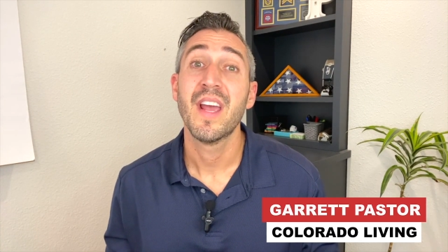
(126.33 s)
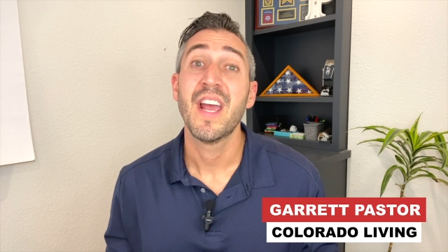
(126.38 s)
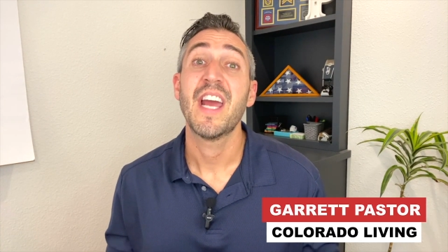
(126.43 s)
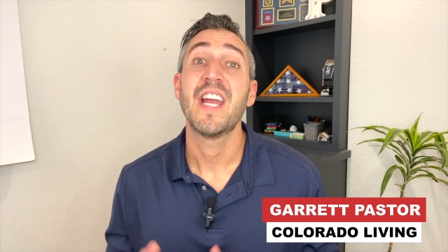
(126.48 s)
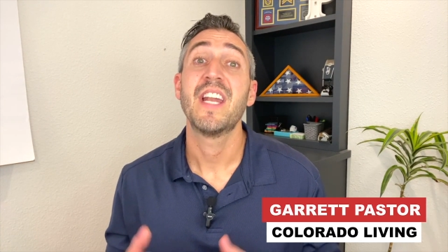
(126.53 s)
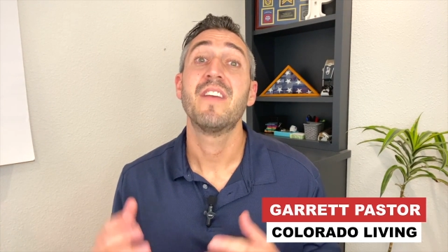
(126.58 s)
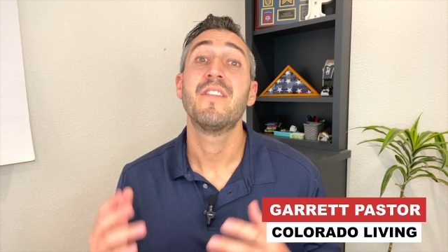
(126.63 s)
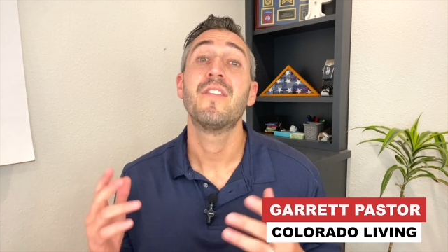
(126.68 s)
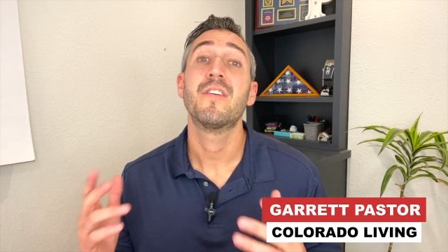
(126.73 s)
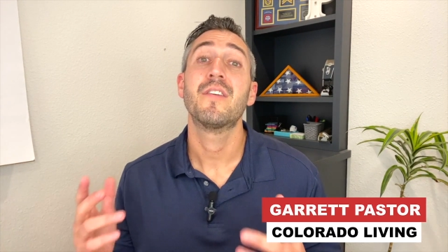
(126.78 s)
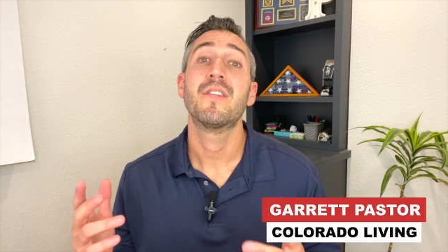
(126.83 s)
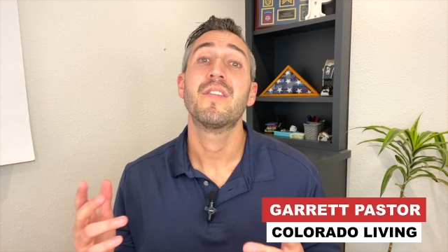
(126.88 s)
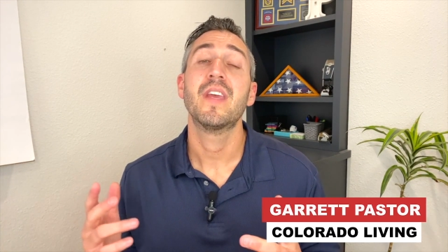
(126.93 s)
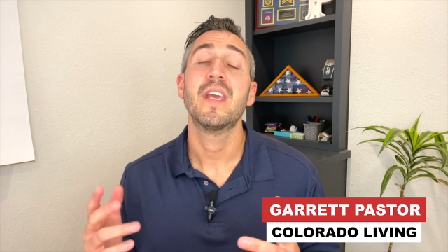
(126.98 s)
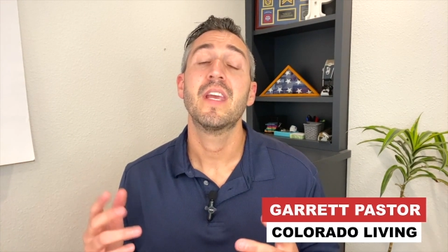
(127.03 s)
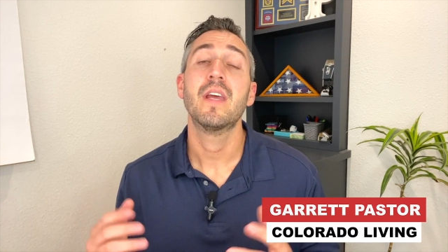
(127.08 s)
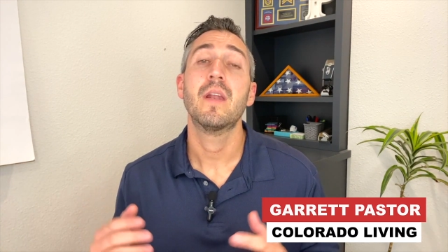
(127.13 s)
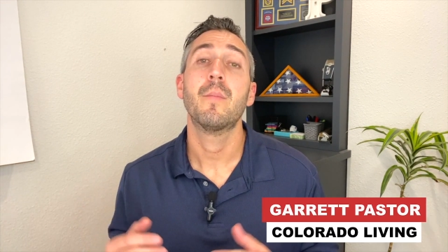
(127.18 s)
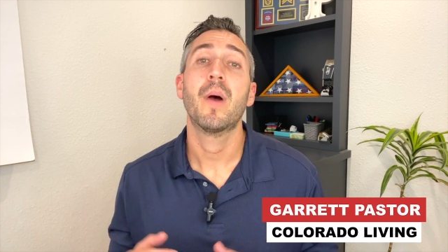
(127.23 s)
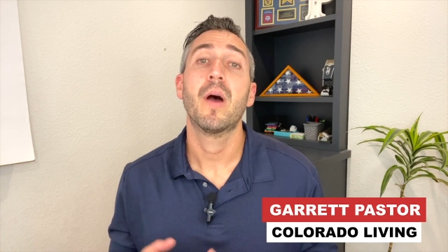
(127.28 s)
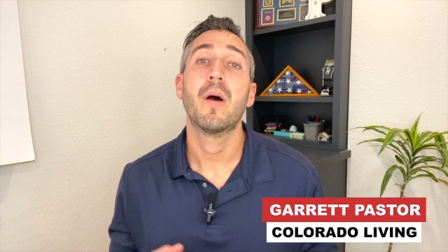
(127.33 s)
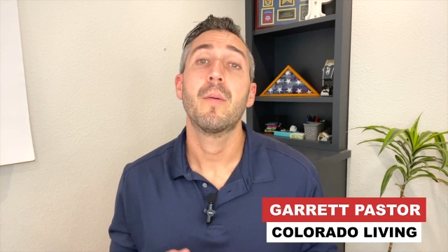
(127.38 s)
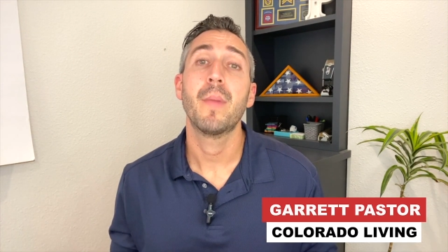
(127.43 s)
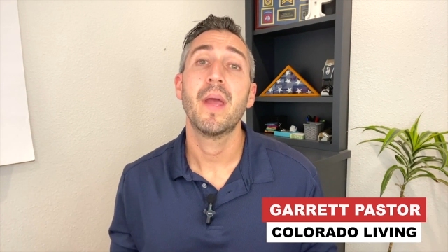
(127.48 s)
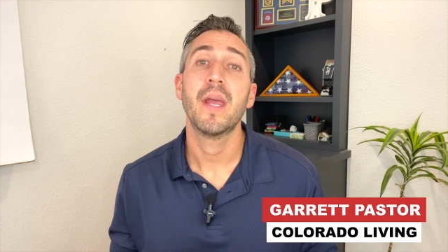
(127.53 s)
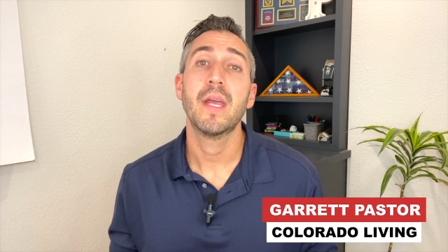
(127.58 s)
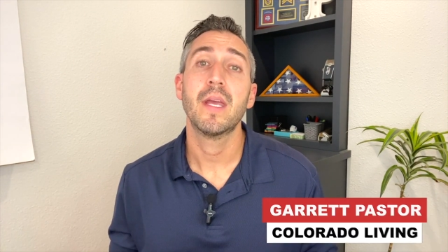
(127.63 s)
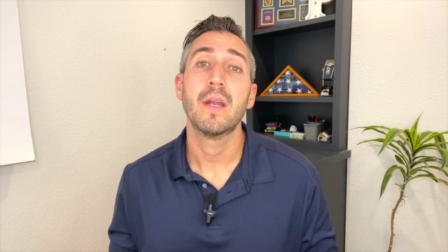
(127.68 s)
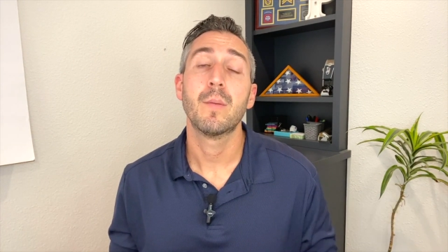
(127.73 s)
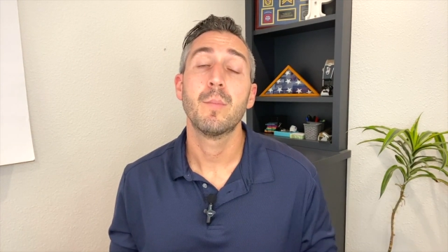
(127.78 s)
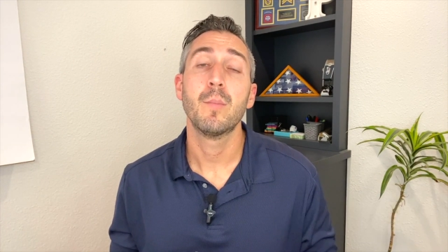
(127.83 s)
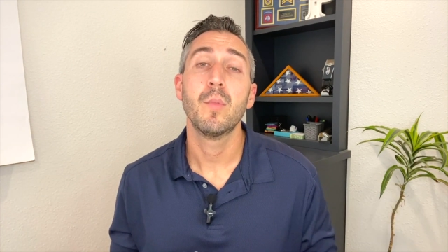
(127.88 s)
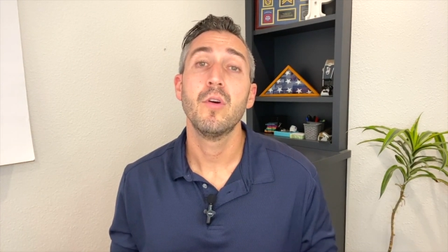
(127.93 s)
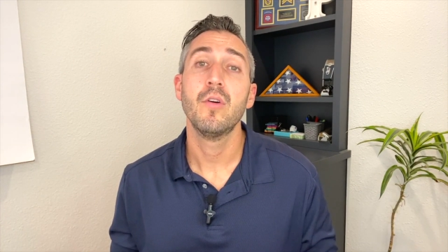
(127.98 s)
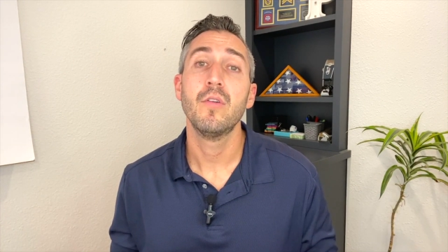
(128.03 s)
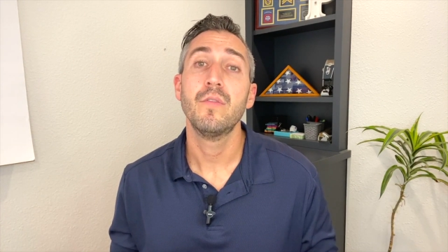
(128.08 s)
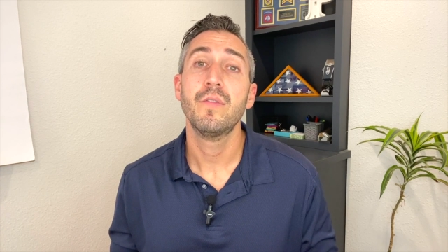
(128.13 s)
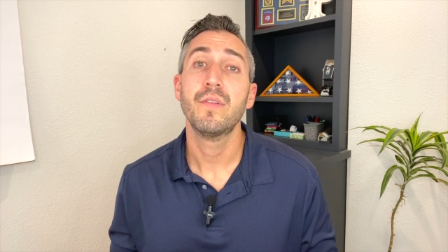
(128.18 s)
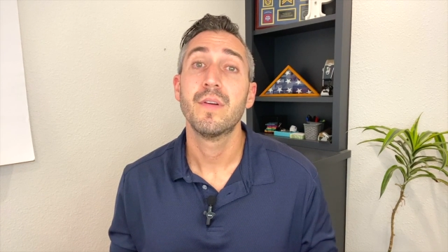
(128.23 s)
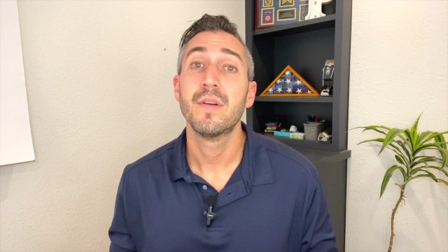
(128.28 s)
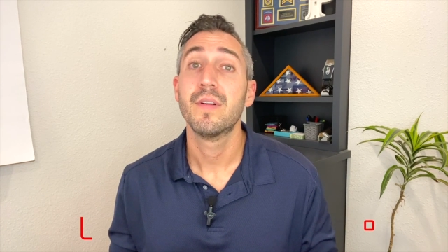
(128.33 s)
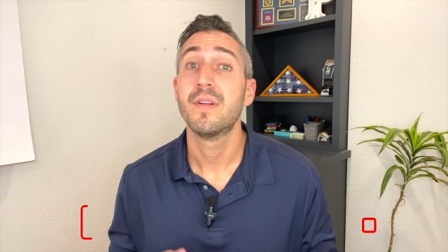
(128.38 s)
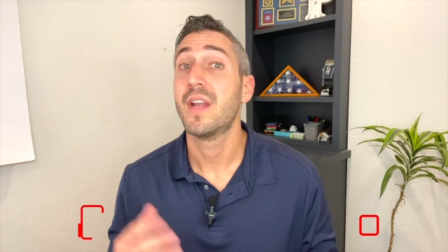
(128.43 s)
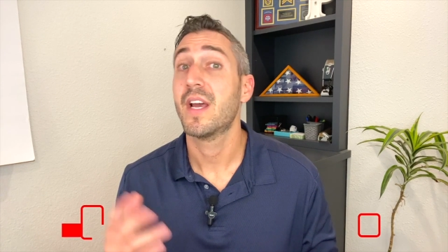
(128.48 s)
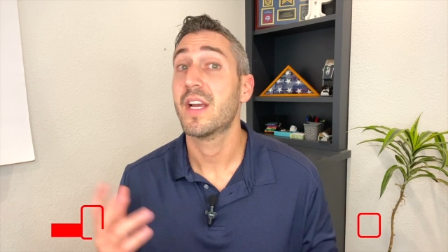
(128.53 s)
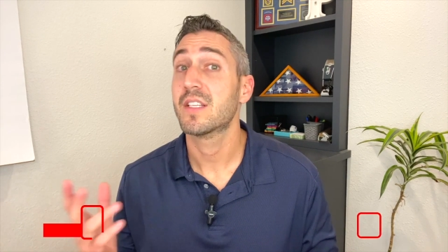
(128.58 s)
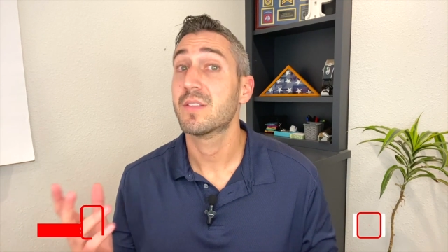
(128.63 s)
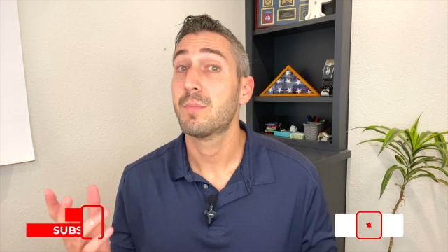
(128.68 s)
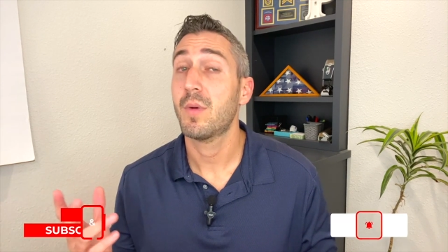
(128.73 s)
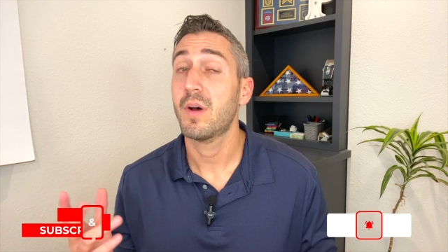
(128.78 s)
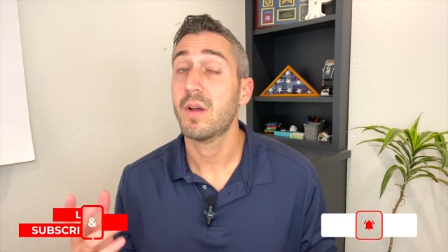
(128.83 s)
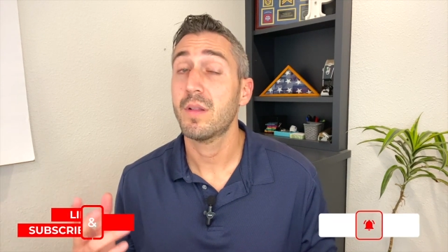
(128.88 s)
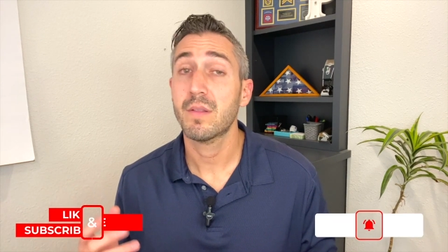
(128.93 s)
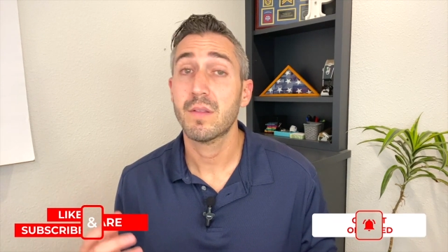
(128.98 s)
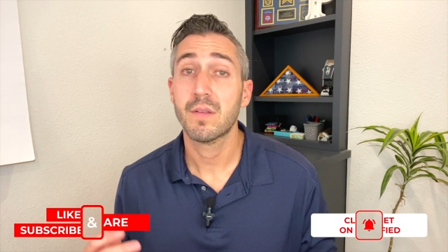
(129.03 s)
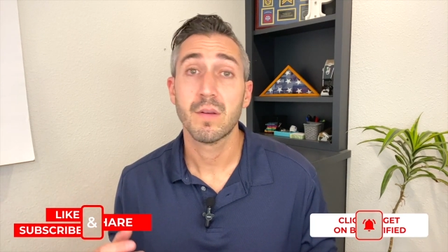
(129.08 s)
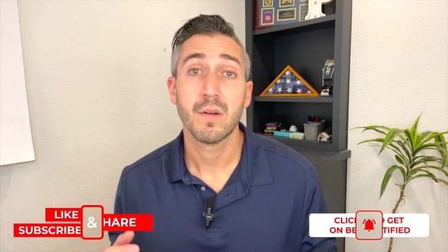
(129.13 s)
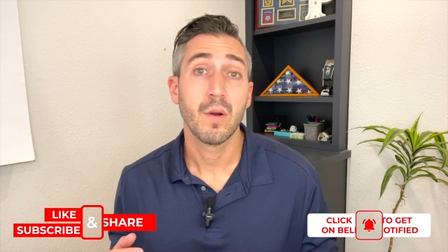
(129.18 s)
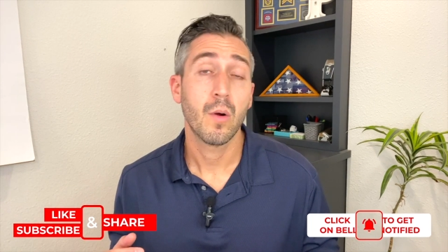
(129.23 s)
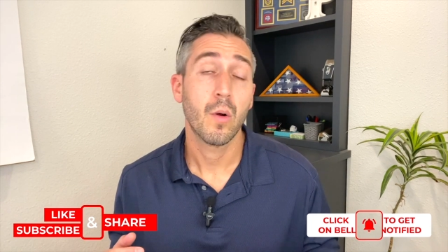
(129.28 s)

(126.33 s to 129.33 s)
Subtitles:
and if you're thinking about making a move next month